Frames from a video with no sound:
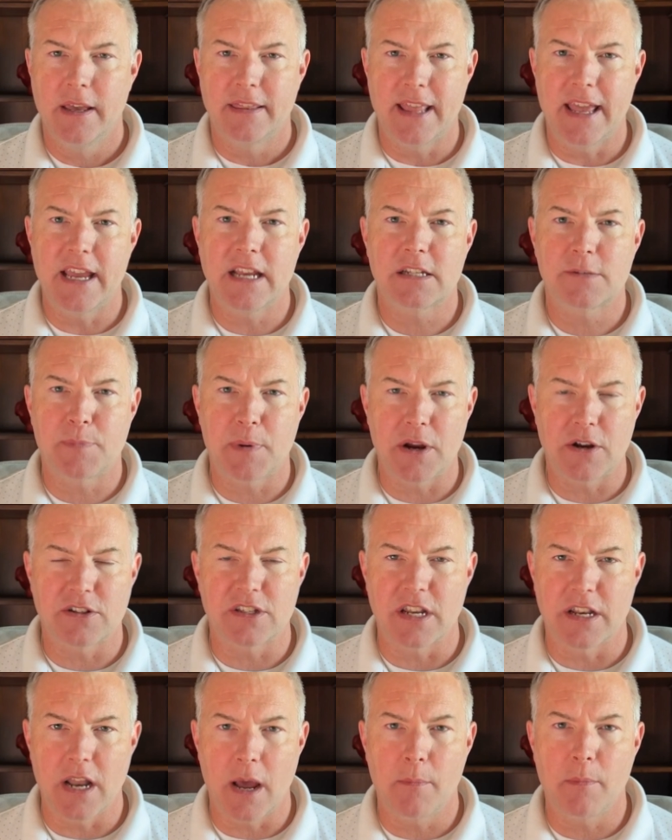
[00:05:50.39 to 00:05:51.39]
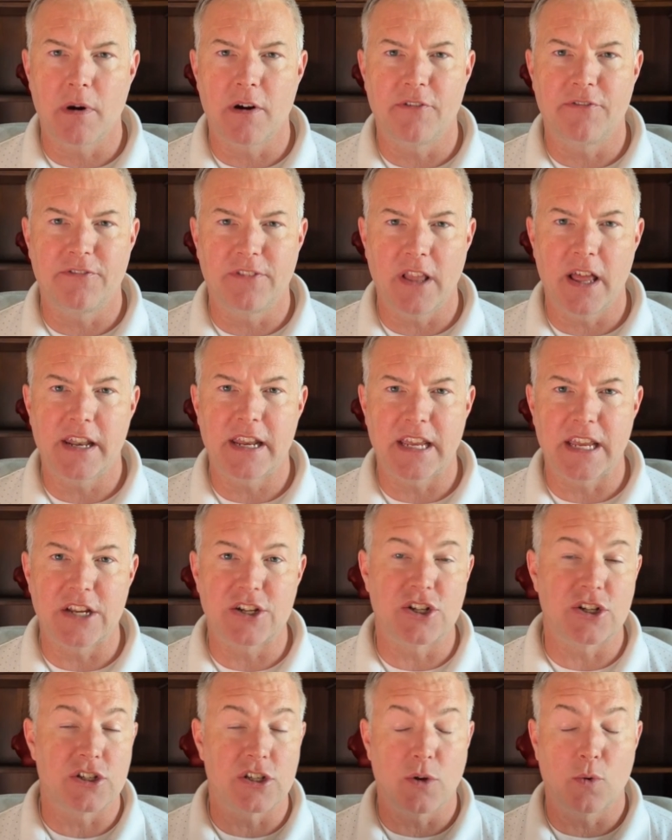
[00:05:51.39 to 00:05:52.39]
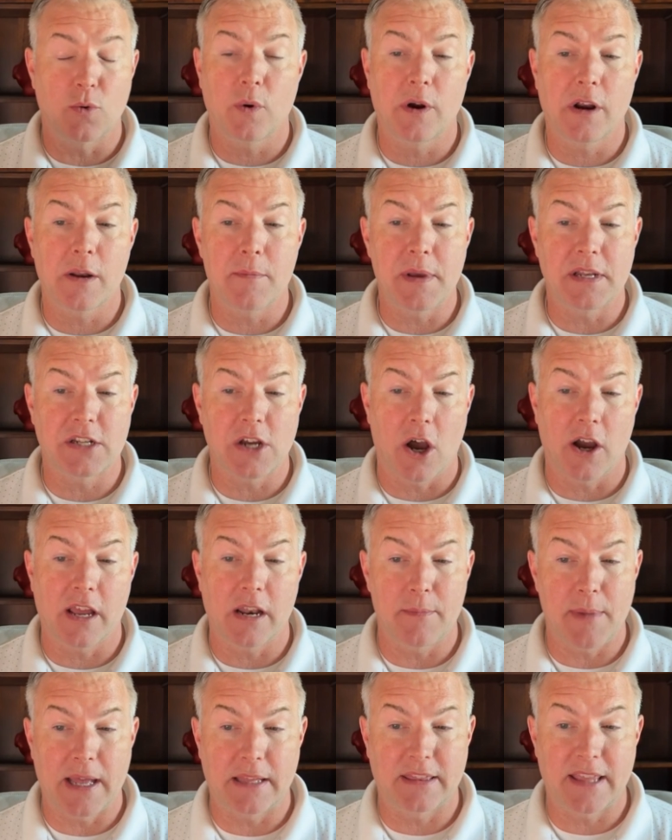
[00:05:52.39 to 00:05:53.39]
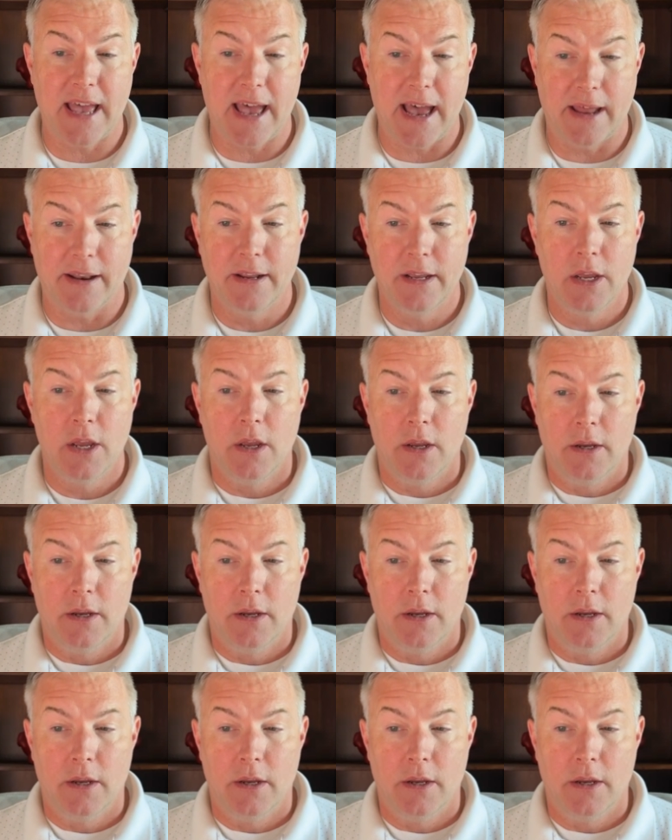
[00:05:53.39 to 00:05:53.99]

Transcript: They experienced a number of flooding issues. So we're going to be talking about that.